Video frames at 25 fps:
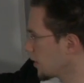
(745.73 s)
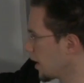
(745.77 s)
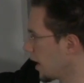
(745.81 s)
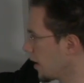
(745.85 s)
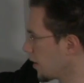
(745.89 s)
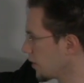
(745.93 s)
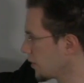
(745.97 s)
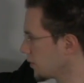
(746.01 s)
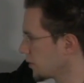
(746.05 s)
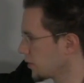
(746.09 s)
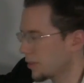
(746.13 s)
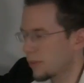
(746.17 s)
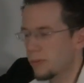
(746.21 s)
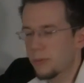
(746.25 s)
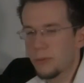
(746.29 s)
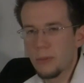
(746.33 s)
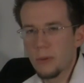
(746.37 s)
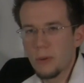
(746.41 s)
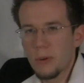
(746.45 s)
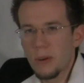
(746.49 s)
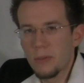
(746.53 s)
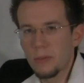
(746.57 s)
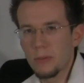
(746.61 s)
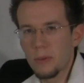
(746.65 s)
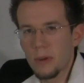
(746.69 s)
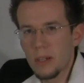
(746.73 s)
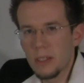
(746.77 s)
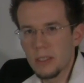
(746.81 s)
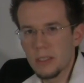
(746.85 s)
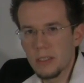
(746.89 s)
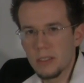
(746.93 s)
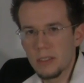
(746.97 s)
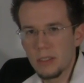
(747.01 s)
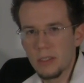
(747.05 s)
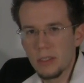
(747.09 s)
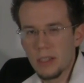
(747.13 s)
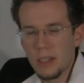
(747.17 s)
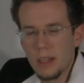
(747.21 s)
out of the 4
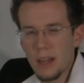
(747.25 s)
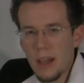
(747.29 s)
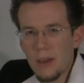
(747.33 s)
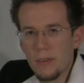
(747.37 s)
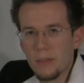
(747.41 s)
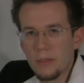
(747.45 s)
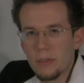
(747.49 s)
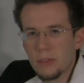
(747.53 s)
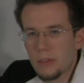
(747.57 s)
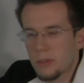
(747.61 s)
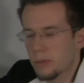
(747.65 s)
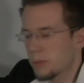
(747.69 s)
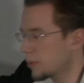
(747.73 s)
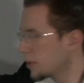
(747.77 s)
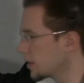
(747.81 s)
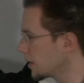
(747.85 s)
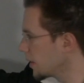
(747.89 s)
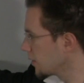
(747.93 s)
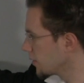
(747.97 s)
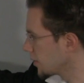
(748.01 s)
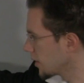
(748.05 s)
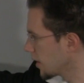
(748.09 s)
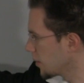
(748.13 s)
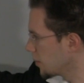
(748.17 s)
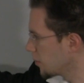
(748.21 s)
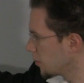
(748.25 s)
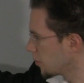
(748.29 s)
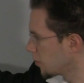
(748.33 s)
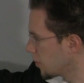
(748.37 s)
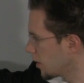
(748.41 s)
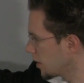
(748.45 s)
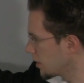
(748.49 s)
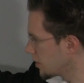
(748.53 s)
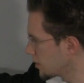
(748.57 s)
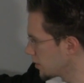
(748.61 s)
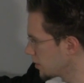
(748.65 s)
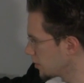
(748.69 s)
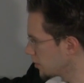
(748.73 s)
voices, you could have 3 of them,
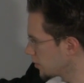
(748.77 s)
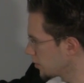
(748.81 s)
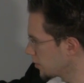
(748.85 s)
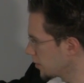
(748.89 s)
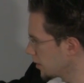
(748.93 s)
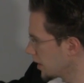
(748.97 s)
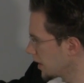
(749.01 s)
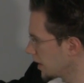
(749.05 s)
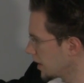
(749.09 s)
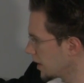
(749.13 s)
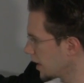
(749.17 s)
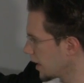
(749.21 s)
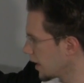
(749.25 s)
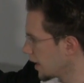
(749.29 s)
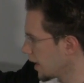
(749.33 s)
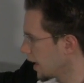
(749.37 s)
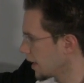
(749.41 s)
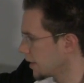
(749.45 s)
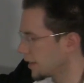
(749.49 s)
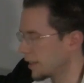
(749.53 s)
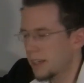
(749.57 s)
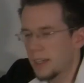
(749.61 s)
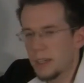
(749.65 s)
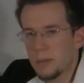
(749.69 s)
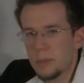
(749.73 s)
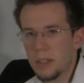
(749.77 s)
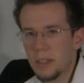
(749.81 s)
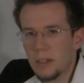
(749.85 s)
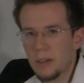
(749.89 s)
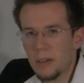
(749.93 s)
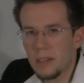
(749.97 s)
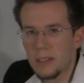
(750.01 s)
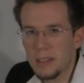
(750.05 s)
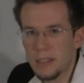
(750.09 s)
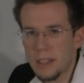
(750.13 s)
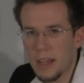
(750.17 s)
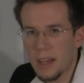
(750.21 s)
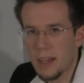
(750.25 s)
1, 2, 3, and they could be
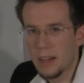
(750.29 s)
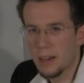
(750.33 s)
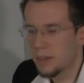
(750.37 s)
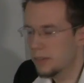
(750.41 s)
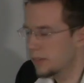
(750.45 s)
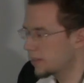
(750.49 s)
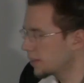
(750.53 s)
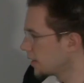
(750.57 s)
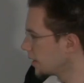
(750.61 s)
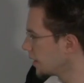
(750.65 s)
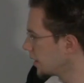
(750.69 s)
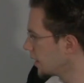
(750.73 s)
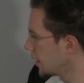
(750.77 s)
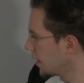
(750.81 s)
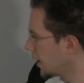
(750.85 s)
going down,